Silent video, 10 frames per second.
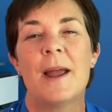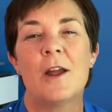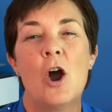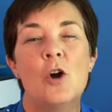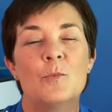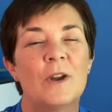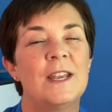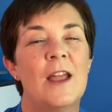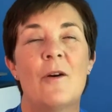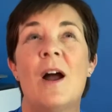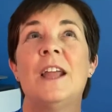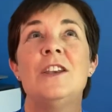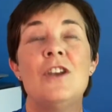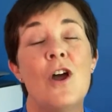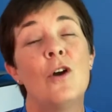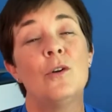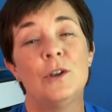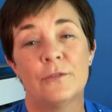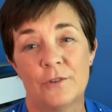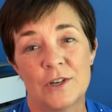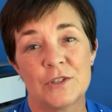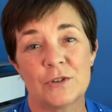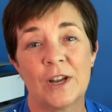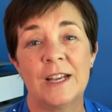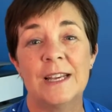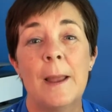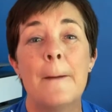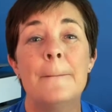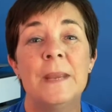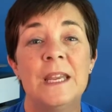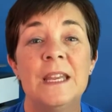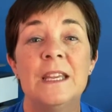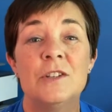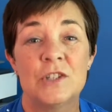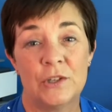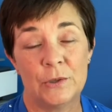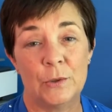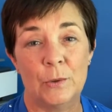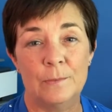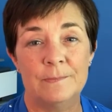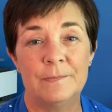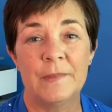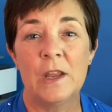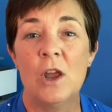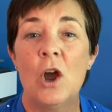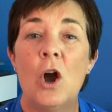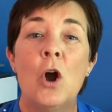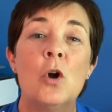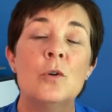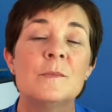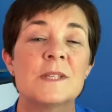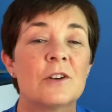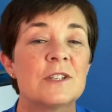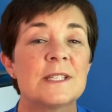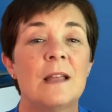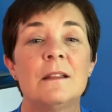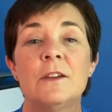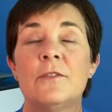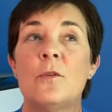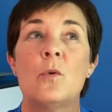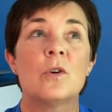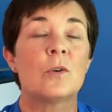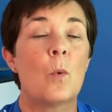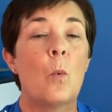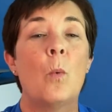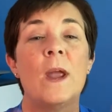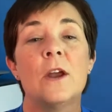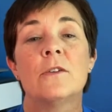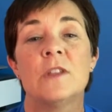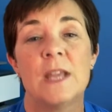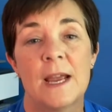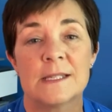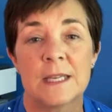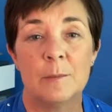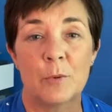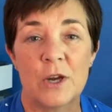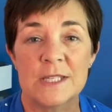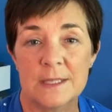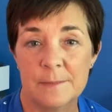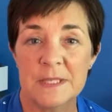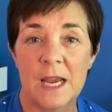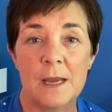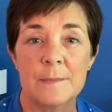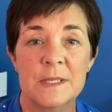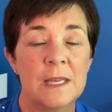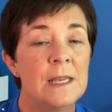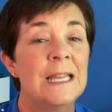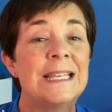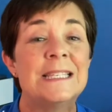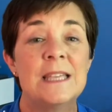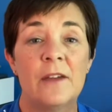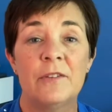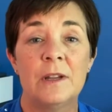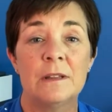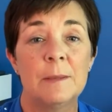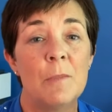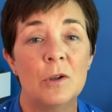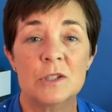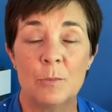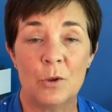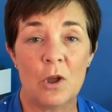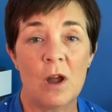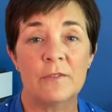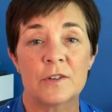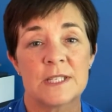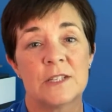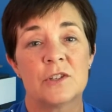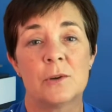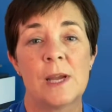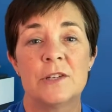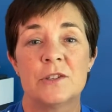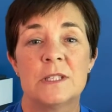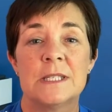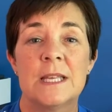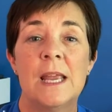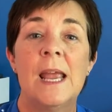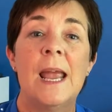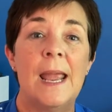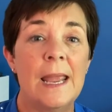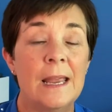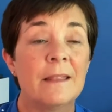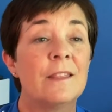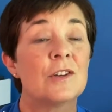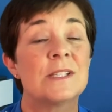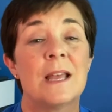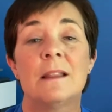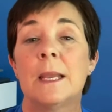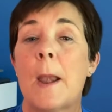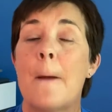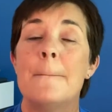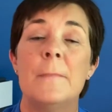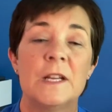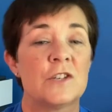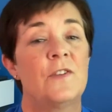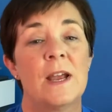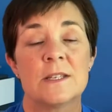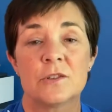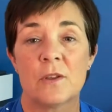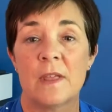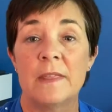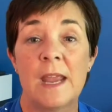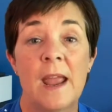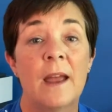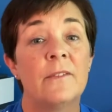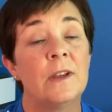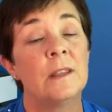a home right now, I know you're frustrated. Me too. Homes are selling for way over the asking price sometimes, definitely multiple offer situations, and they're selling much faster than they have in the